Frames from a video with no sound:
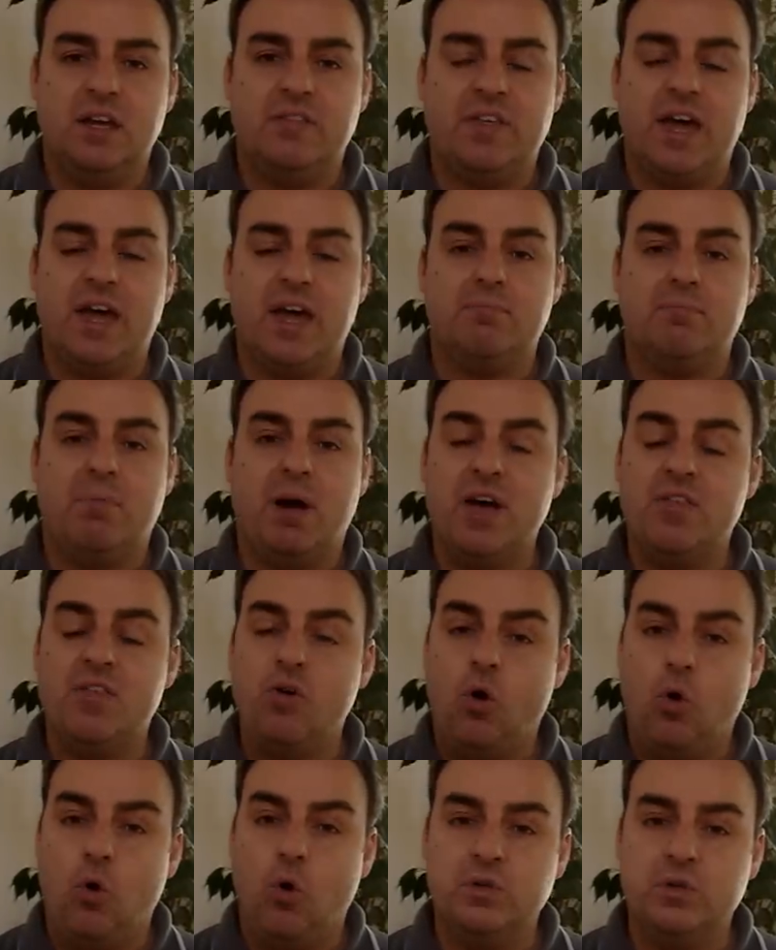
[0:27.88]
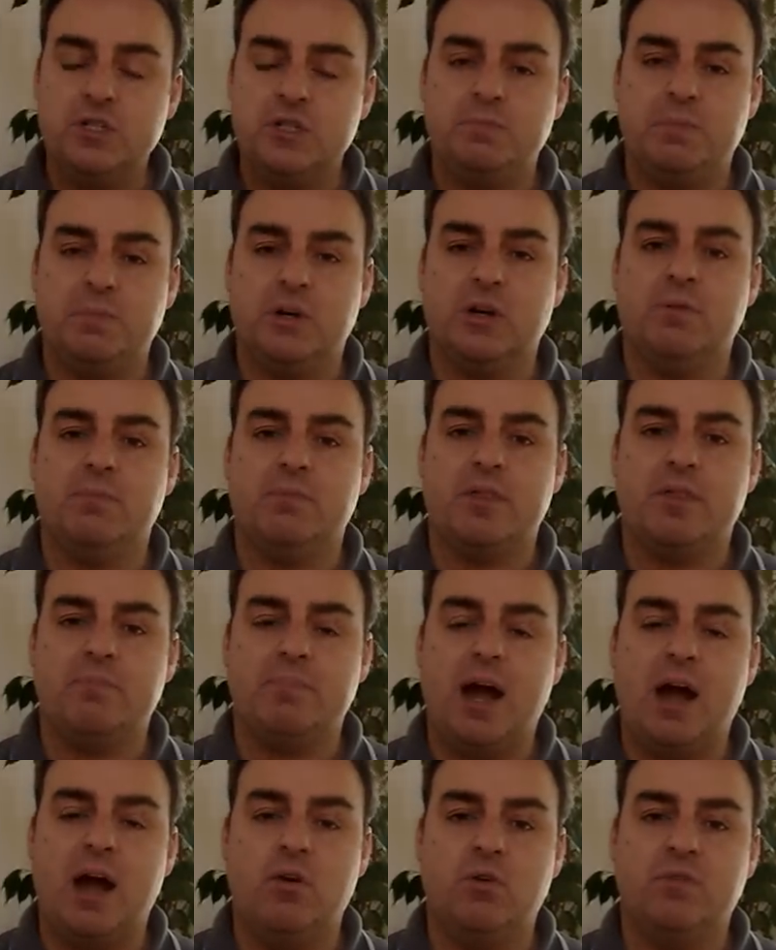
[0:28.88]
that by the Holy Spirit, by the
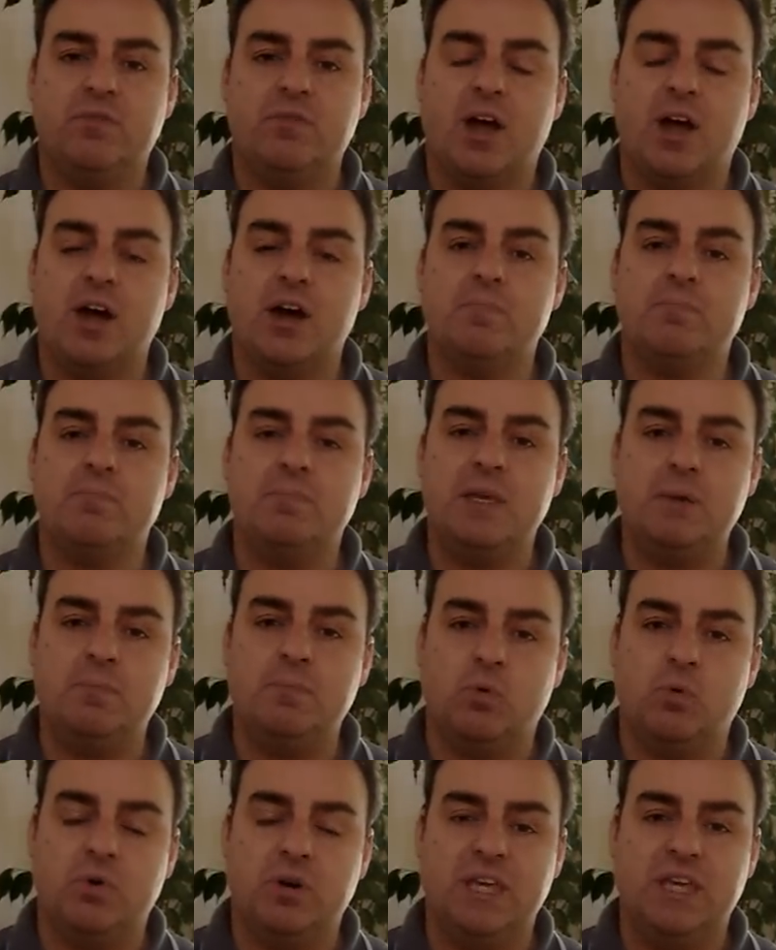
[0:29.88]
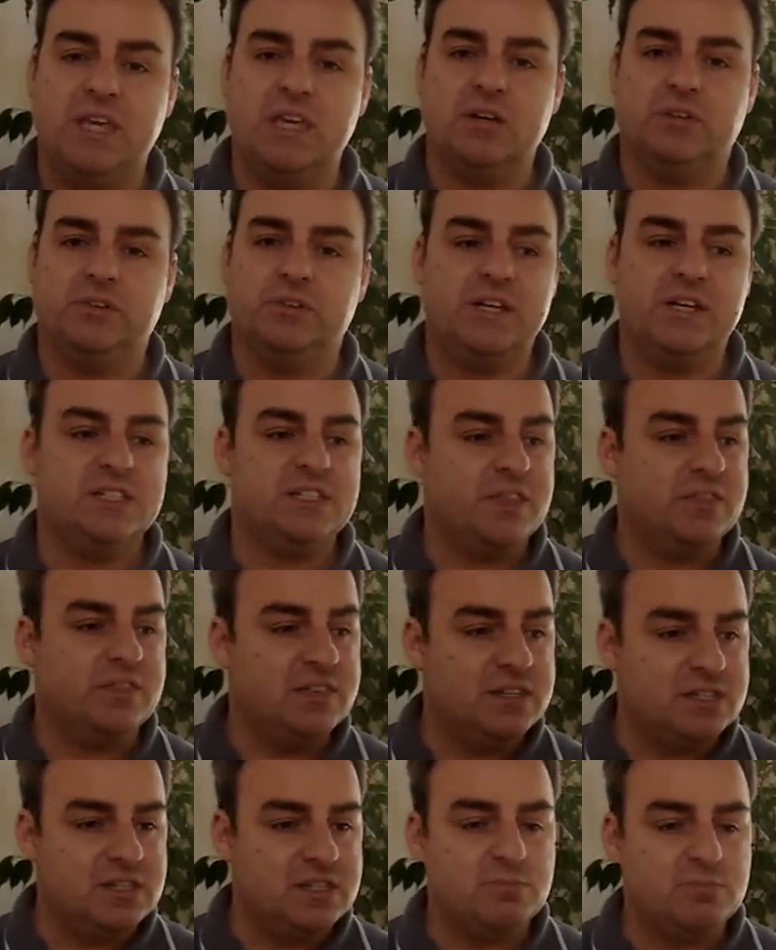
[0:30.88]
power of God, people were healed. And he said,
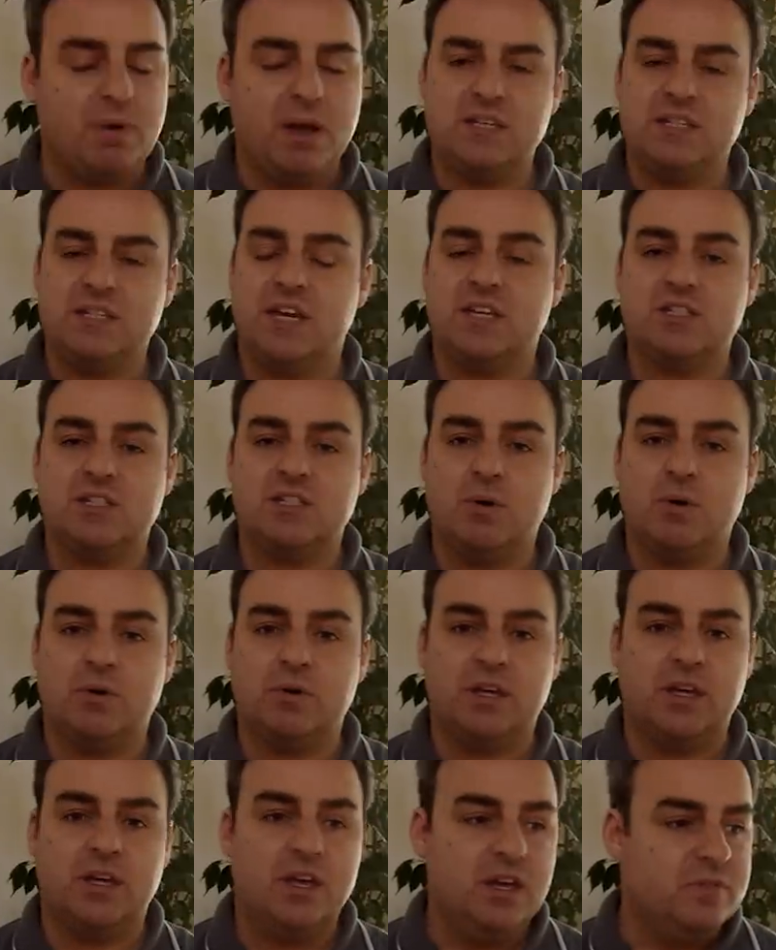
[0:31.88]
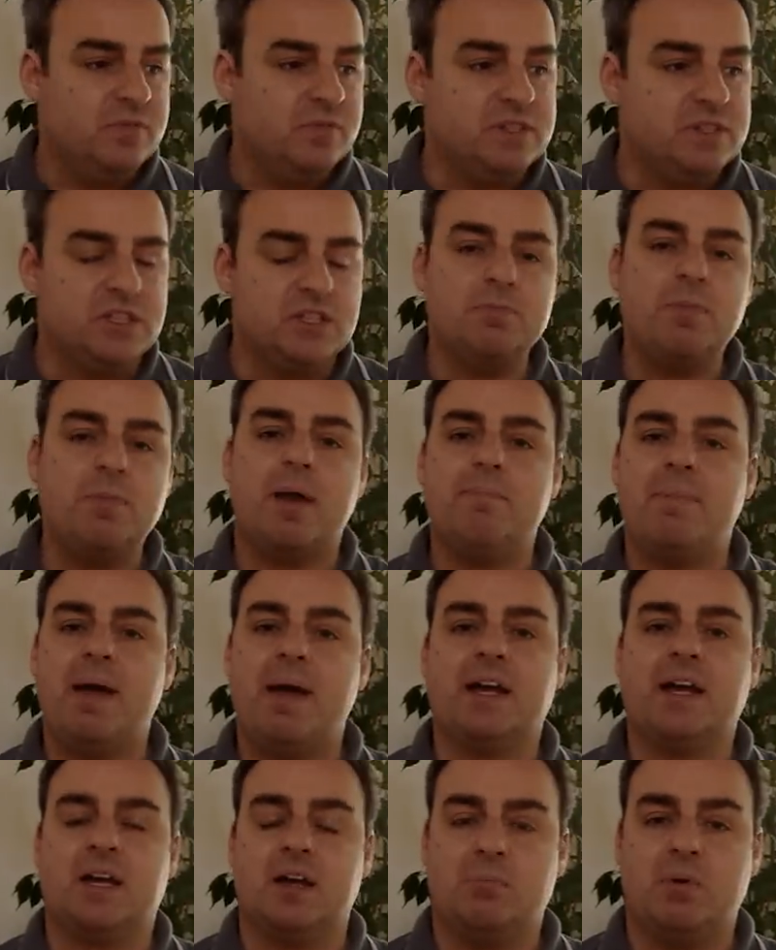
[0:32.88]
this is my testimony. This is my
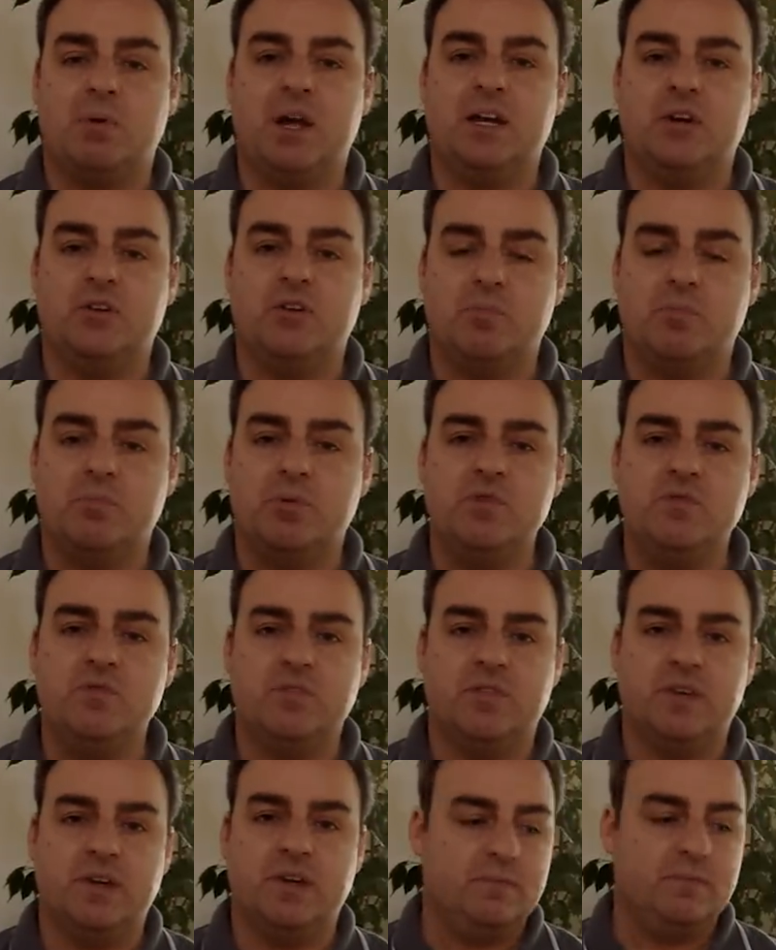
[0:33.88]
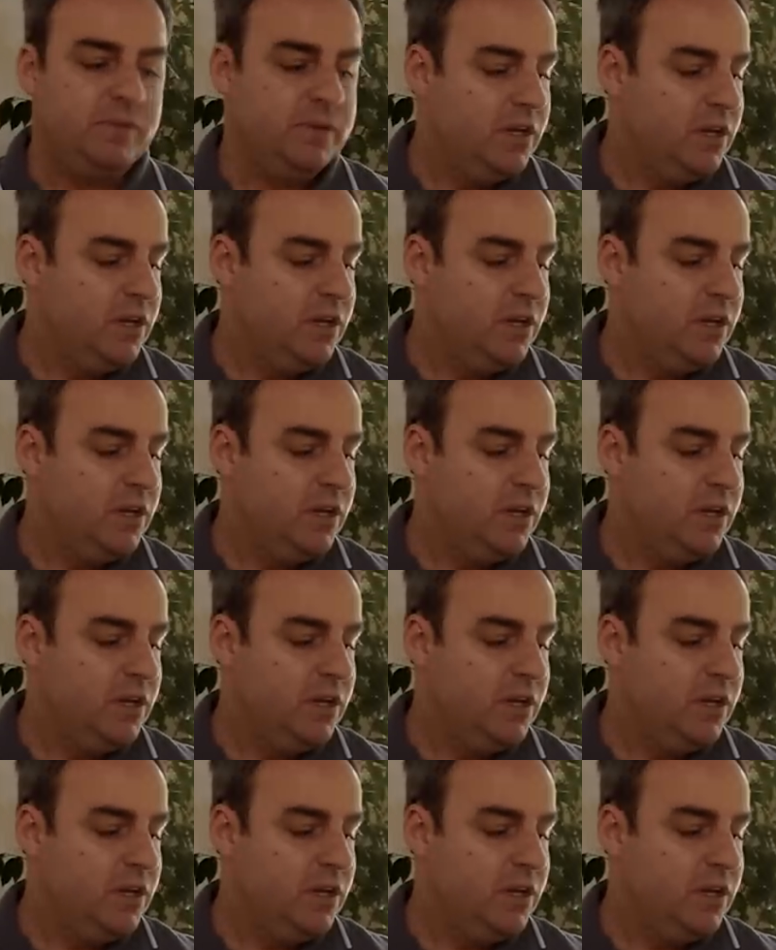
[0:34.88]
backup right here, the proof of it.